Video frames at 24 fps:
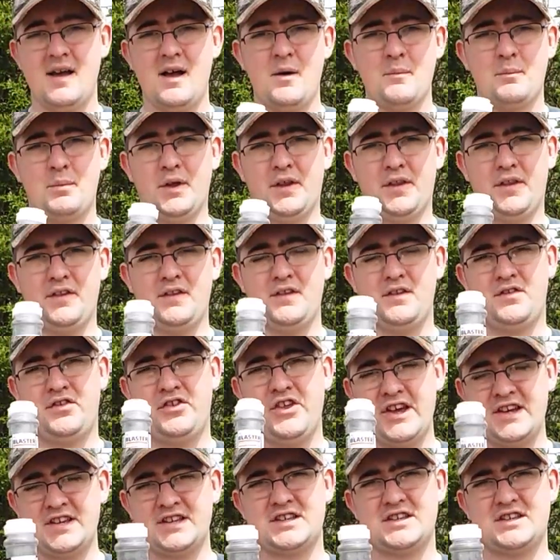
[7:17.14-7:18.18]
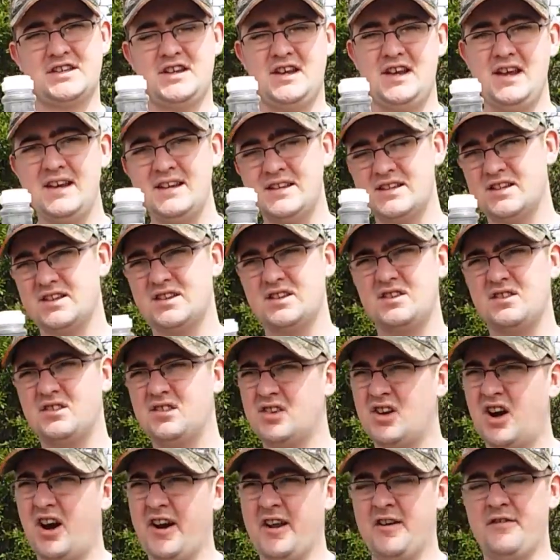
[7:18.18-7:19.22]
But this is
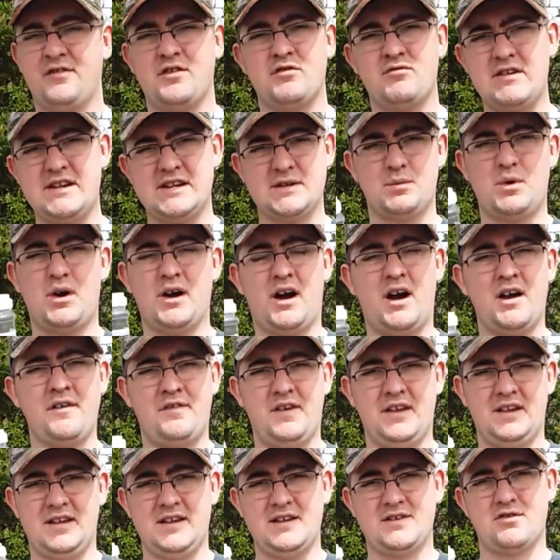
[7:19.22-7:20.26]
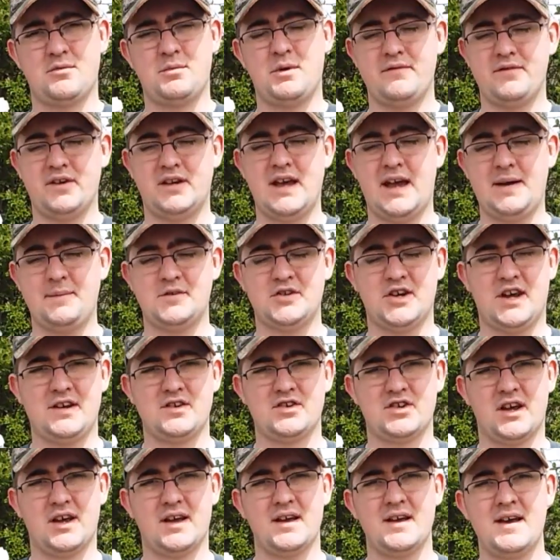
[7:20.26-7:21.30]
kind of the reason why I think these are a bit of a game
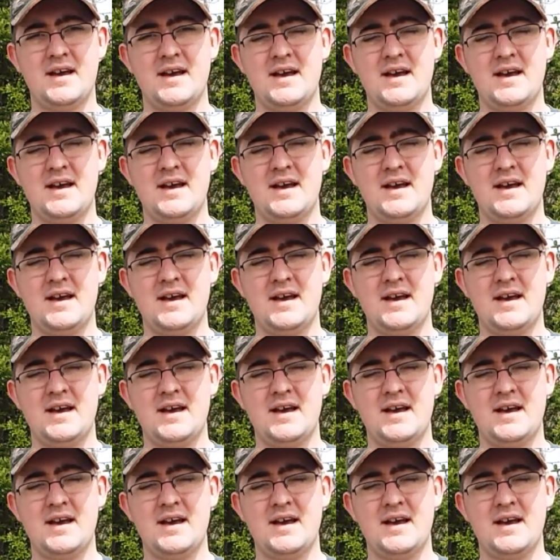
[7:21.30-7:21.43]
changer.